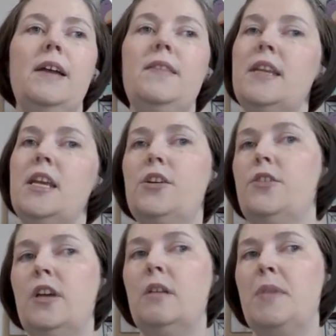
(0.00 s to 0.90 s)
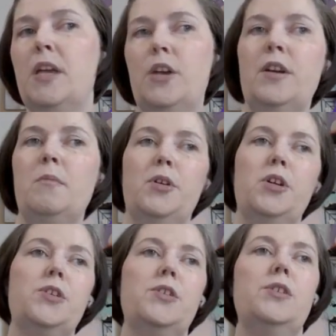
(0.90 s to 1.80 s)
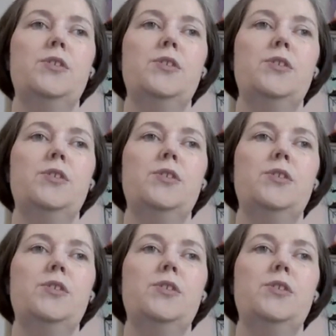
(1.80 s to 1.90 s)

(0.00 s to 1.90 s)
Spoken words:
And then here you can pick your numbers.